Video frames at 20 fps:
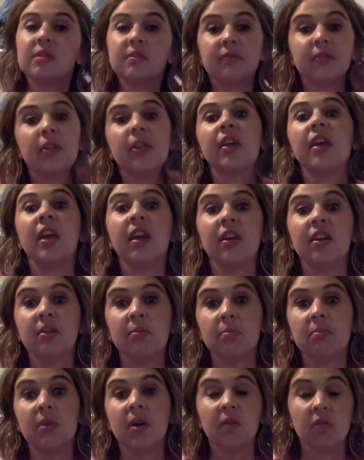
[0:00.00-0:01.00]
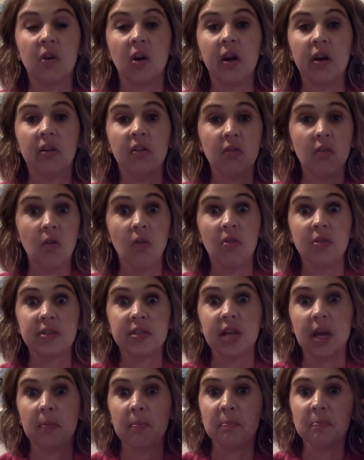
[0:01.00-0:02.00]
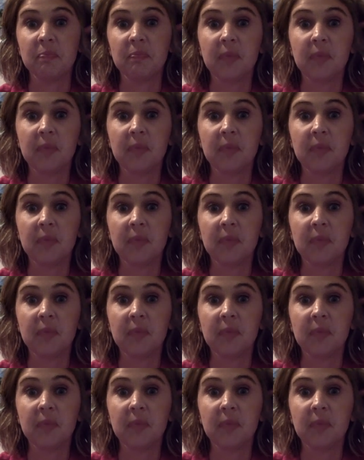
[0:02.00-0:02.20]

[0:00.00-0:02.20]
for the kingdom of God all the time.